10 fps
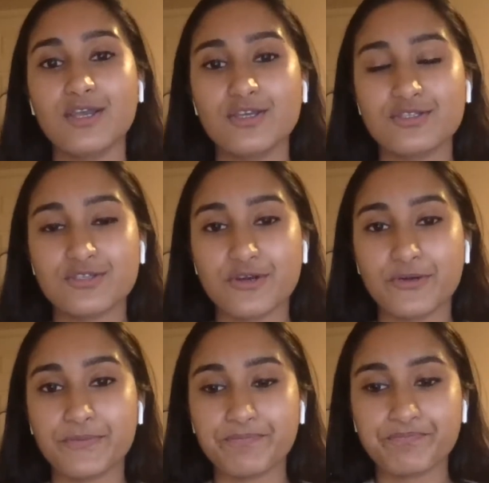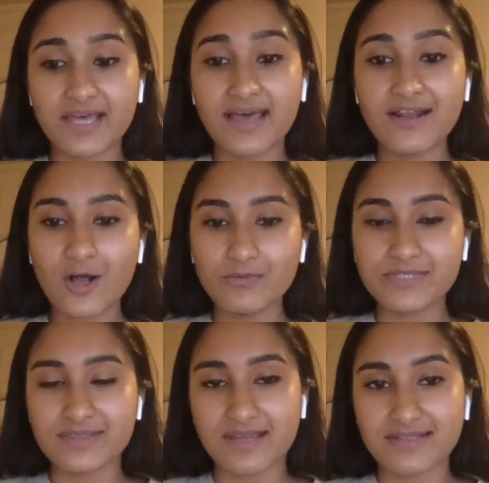so that helped
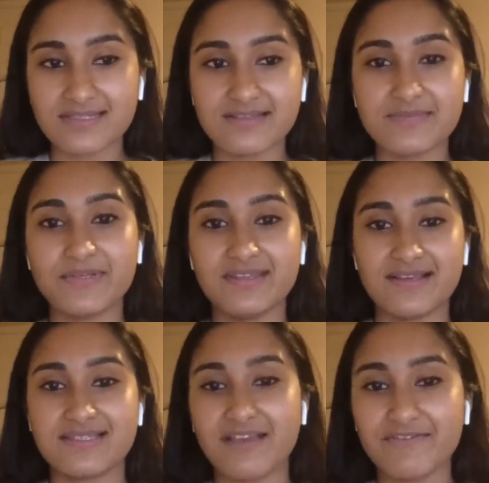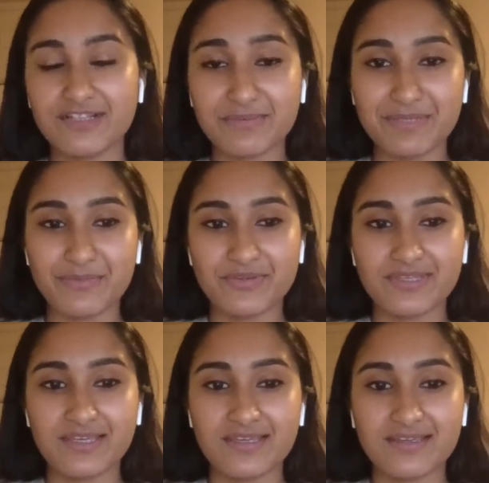in that sense but yes definitely people
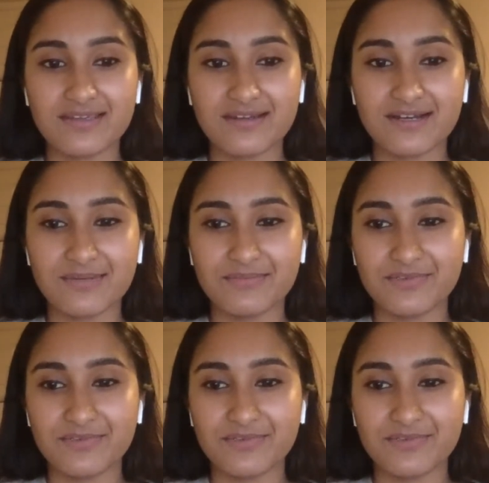think um,